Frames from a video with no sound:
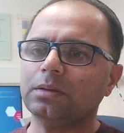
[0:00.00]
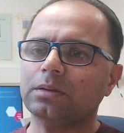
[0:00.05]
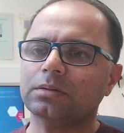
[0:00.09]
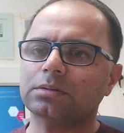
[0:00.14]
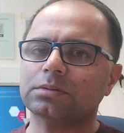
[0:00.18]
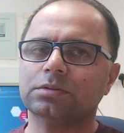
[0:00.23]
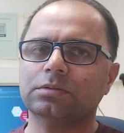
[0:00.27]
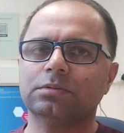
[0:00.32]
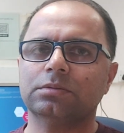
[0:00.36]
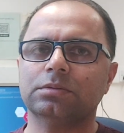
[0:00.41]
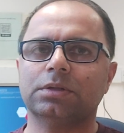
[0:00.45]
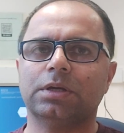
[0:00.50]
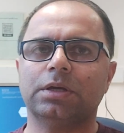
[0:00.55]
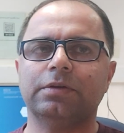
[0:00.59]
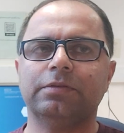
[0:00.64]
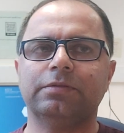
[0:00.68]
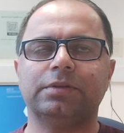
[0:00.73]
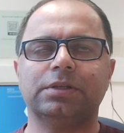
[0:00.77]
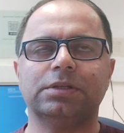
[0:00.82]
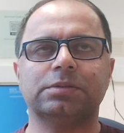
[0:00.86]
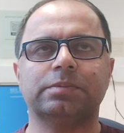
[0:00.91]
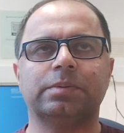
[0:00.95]
So
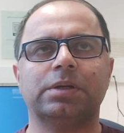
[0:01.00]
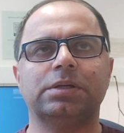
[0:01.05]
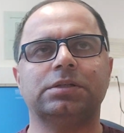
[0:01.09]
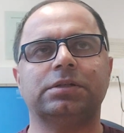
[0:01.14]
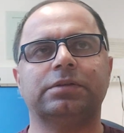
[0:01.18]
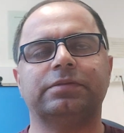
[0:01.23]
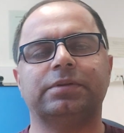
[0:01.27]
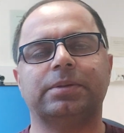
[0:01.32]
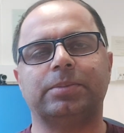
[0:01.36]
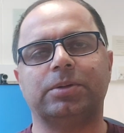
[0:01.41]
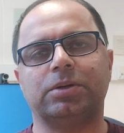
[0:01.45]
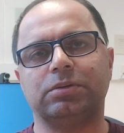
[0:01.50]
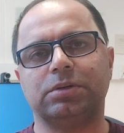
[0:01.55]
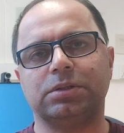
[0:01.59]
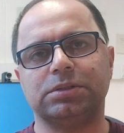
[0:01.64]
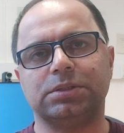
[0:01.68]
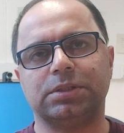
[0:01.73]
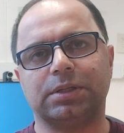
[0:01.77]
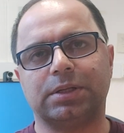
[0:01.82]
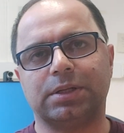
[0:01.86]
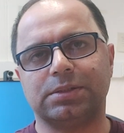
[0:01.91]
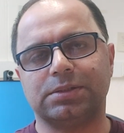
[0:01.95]
give this patient
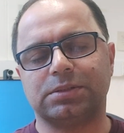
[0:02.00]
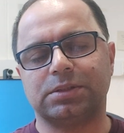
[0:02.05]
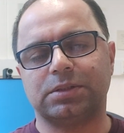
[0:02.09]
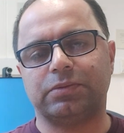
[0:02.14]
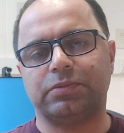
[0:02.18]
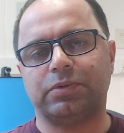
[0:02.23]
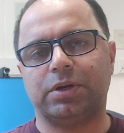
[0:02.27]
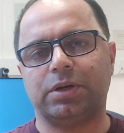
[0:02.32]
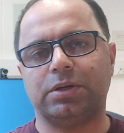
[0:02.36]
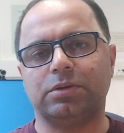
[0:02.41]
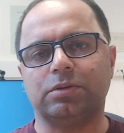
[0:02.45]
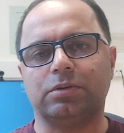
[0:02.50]
fibrinogen concentrate